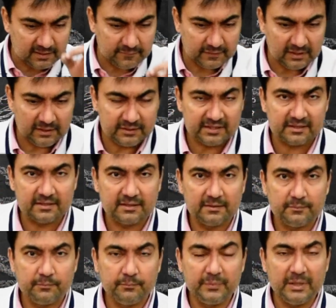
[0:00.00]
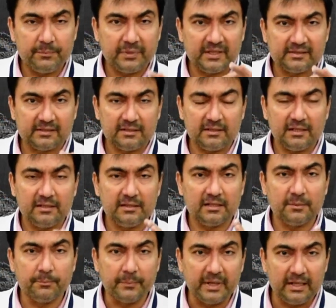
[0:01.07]
will be present in the
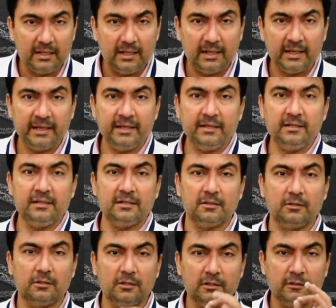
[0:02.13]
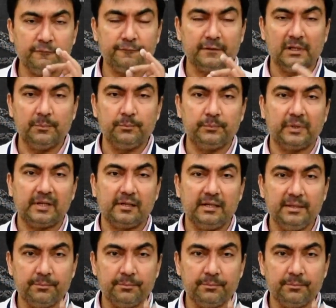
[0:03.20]
midline of upper limb,